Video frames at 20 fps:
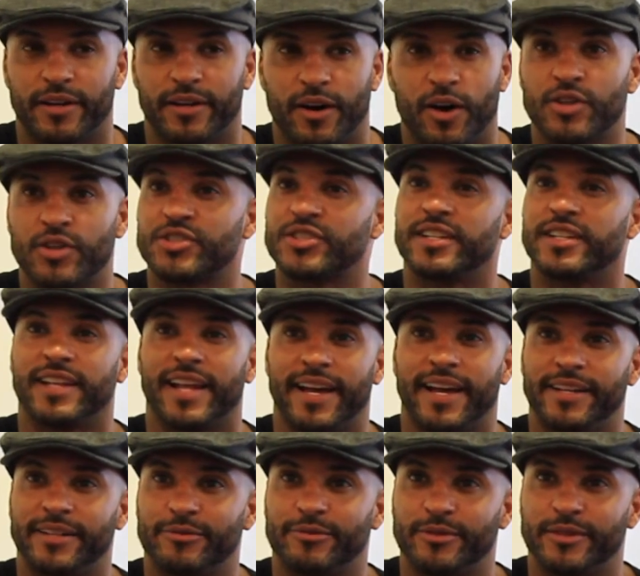
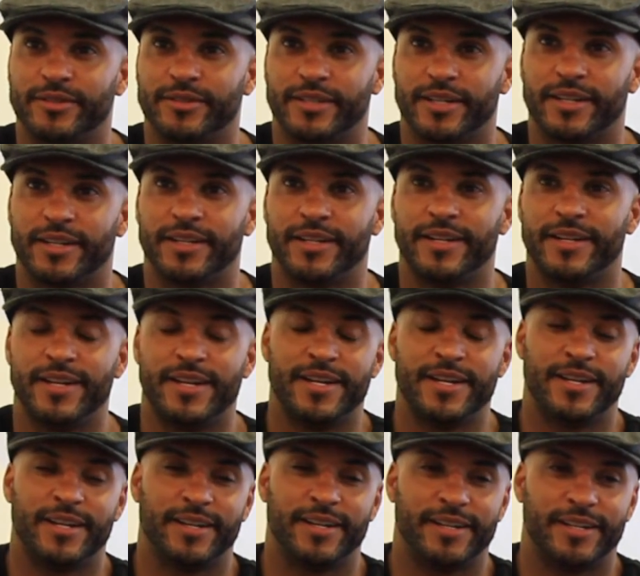Austenland with
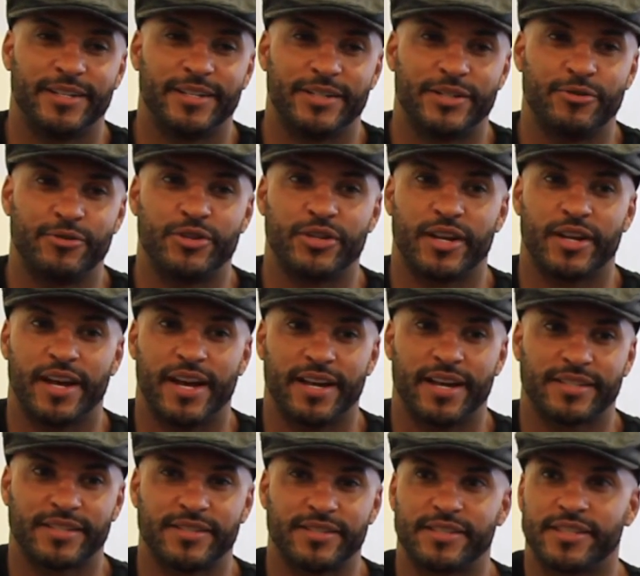Drusha
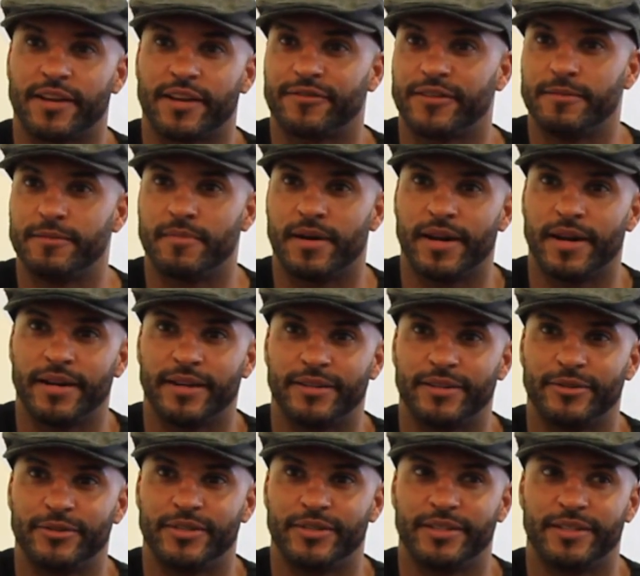Hess and Stephanie
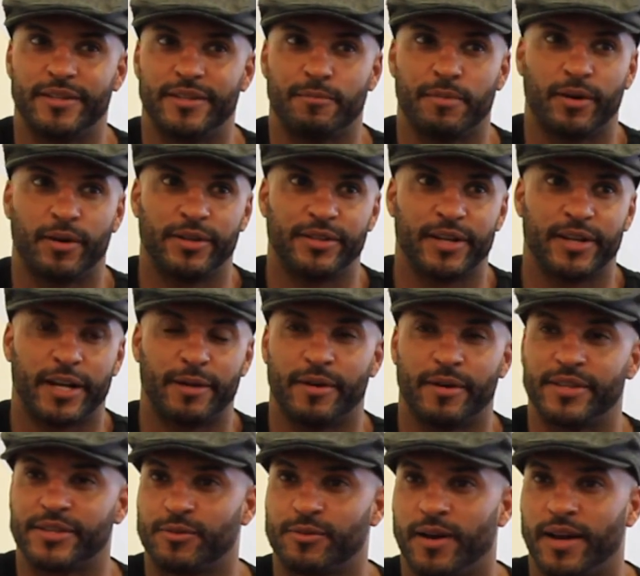Meyer, who did Napoleon
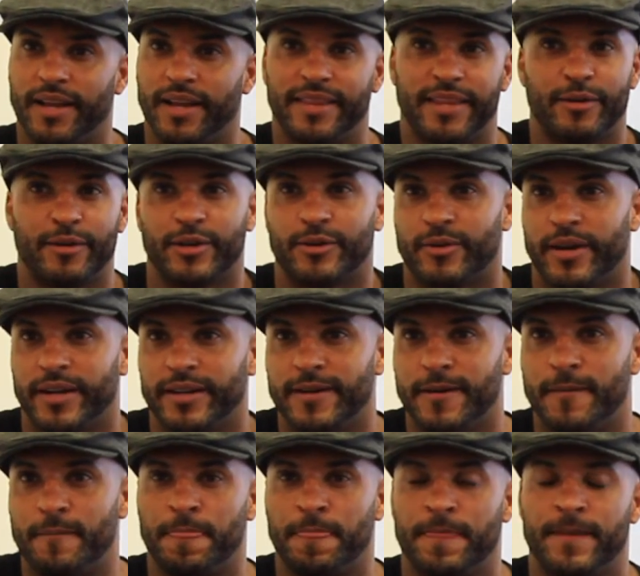Dynamite and Twilight. They were great,
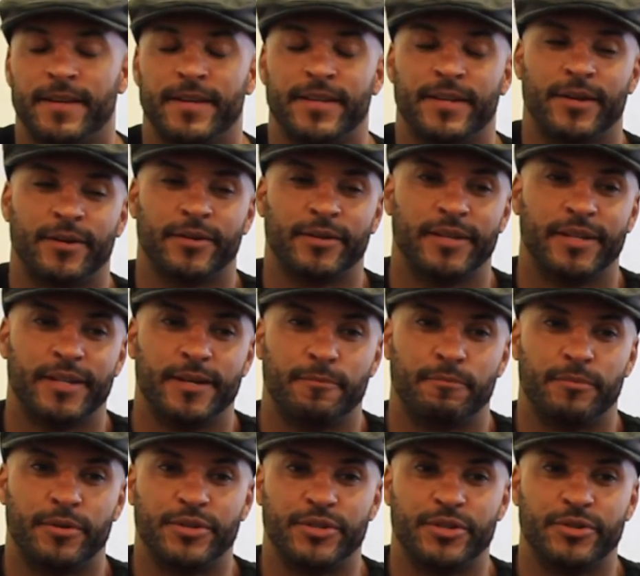you know,
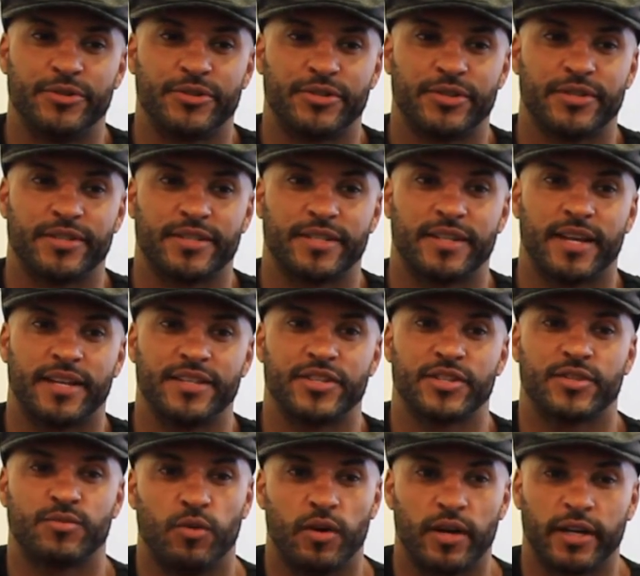producers, and
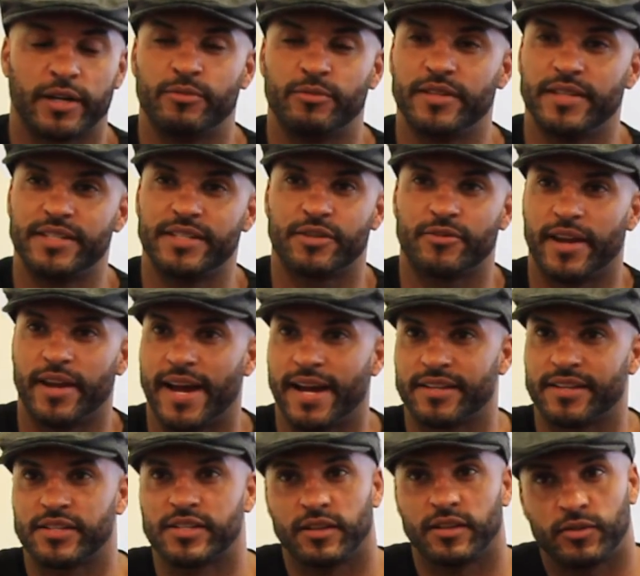just working with these great
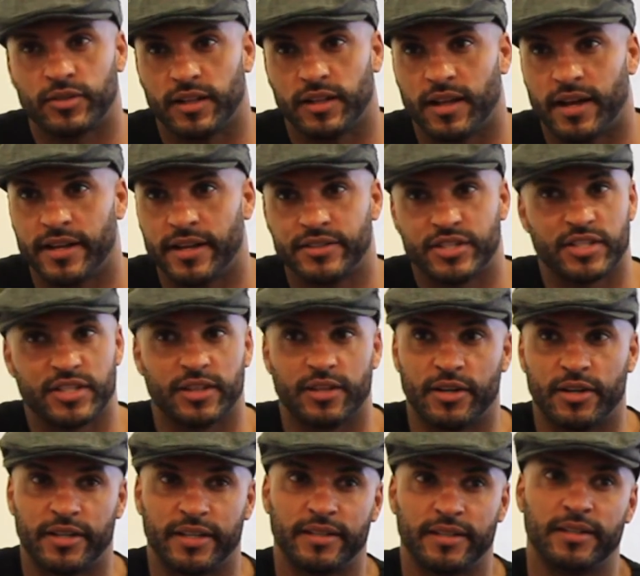actors along the line, just
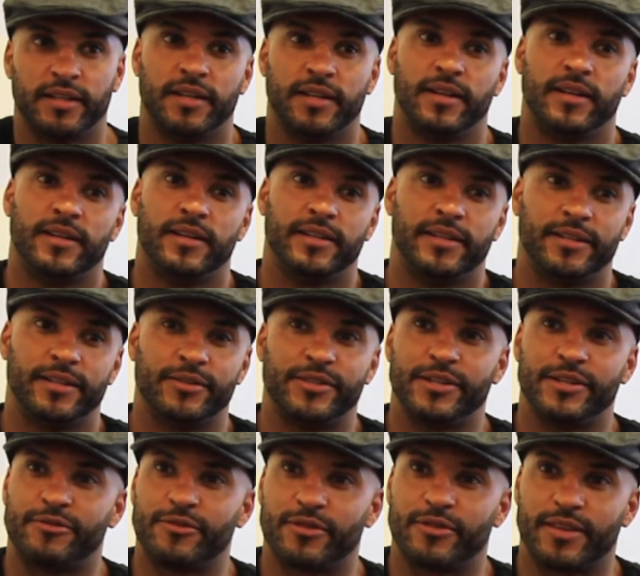learning, you know,
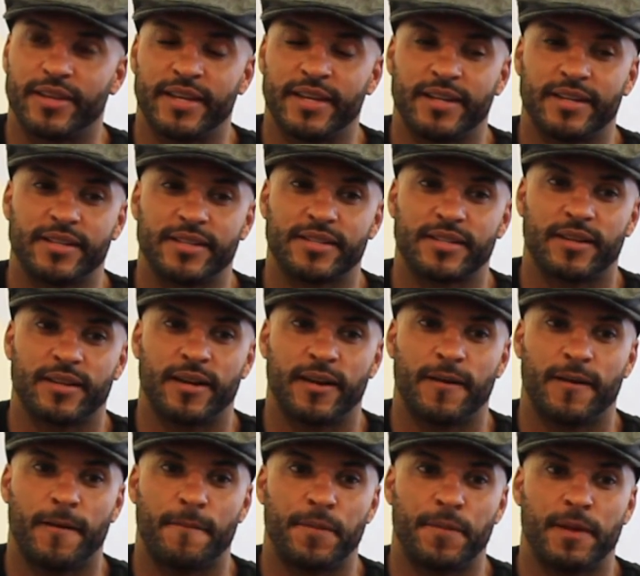different things,
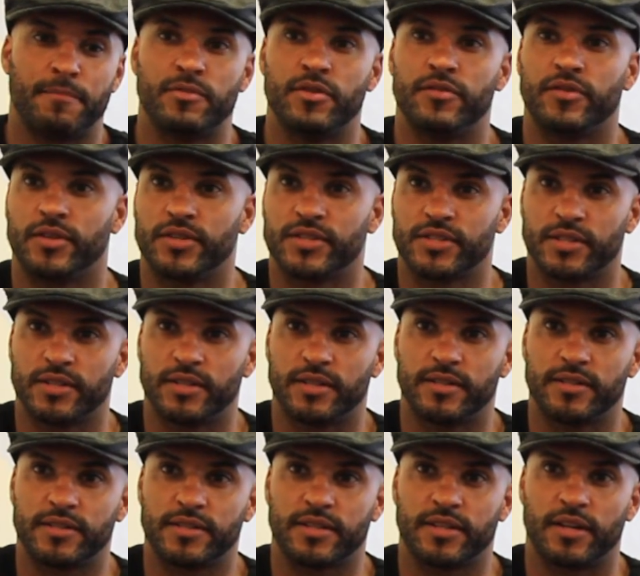and then moving on
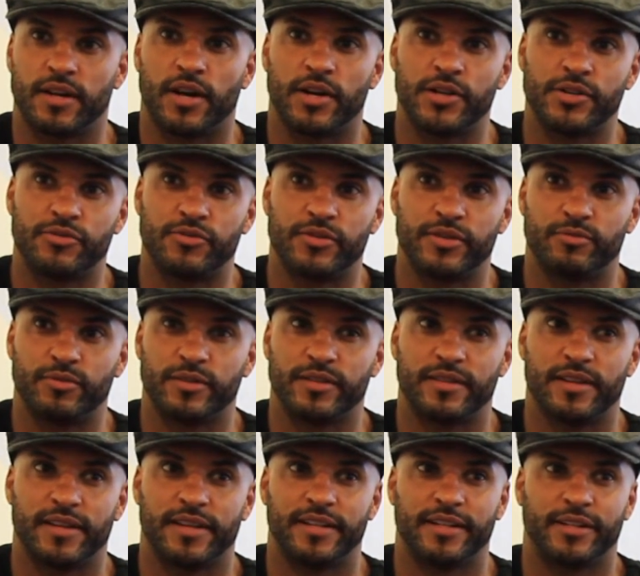to The 100
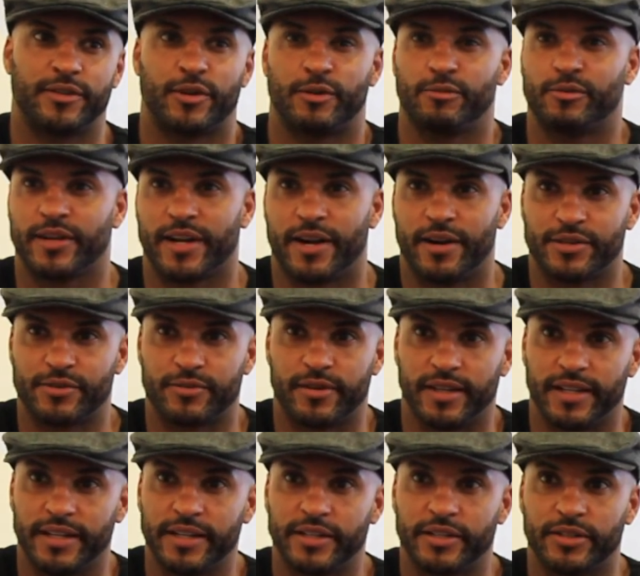with an incredible character
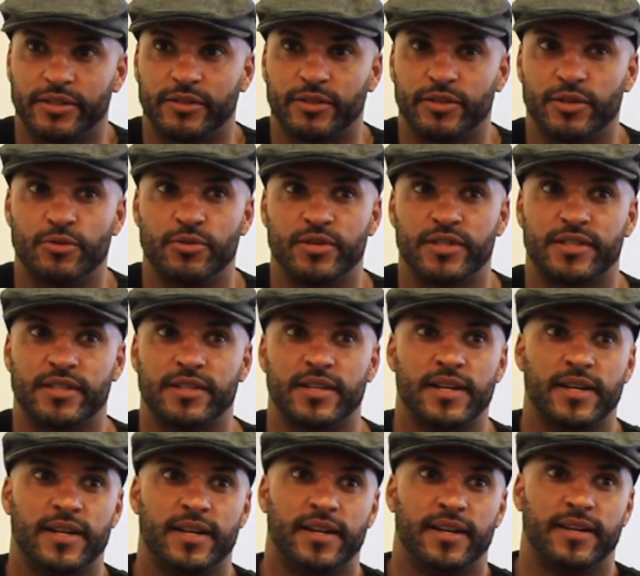in Lincoln, who is
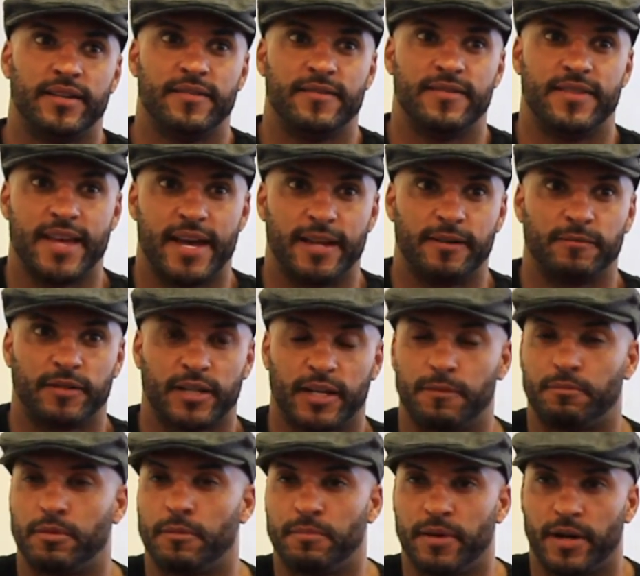then
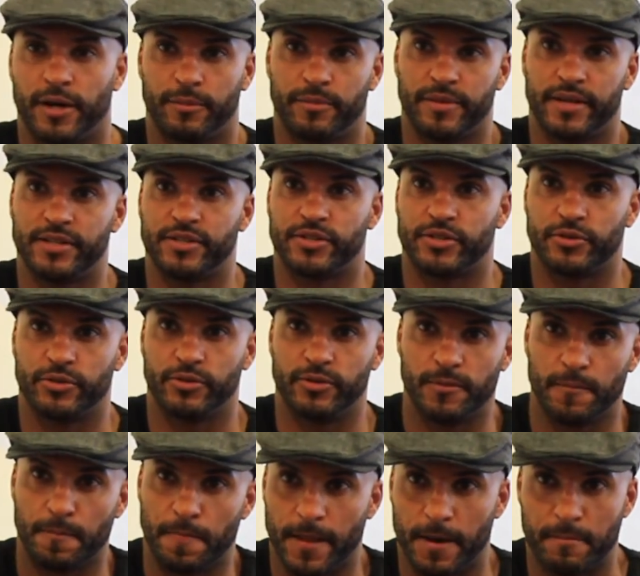kind of propelled me into
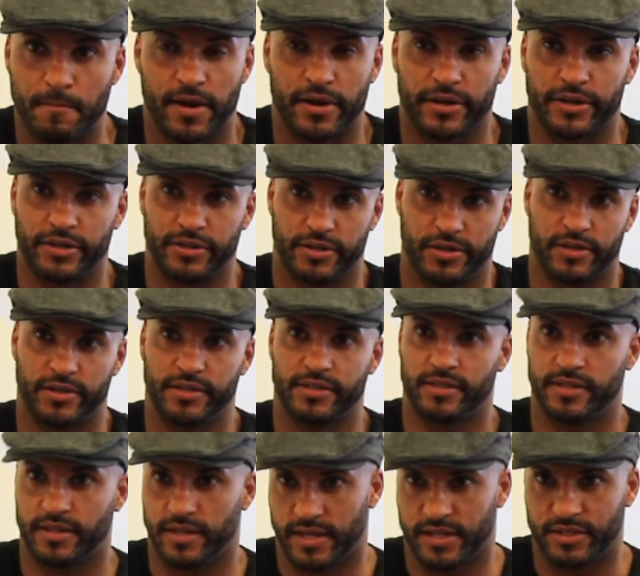American
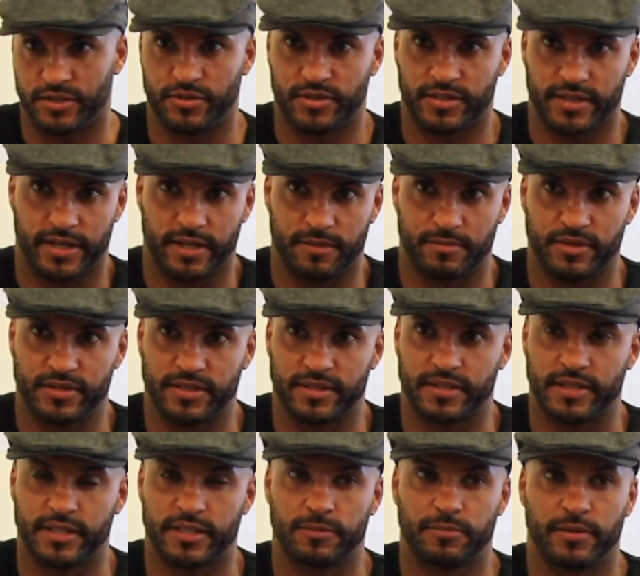Gods, as you say, the most
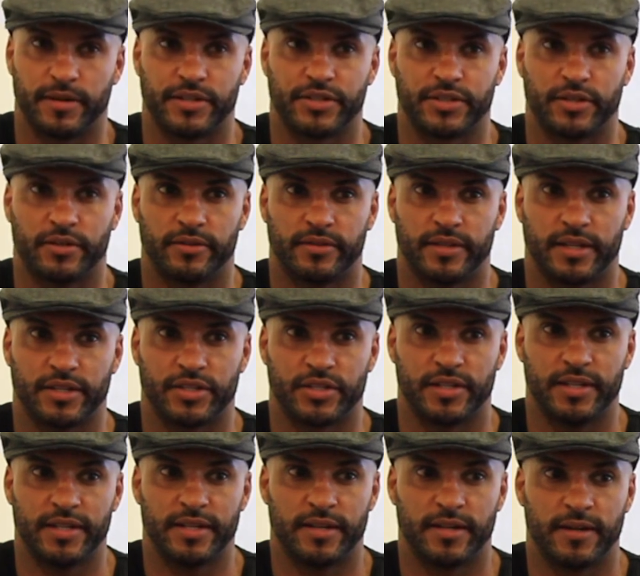anticipated show of next
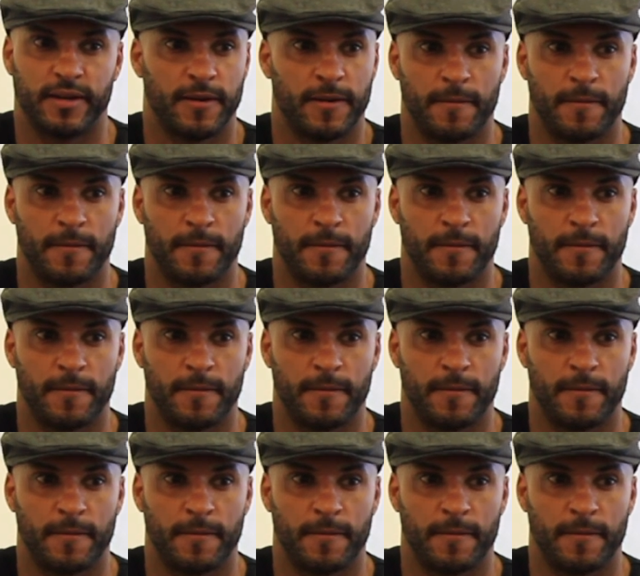year.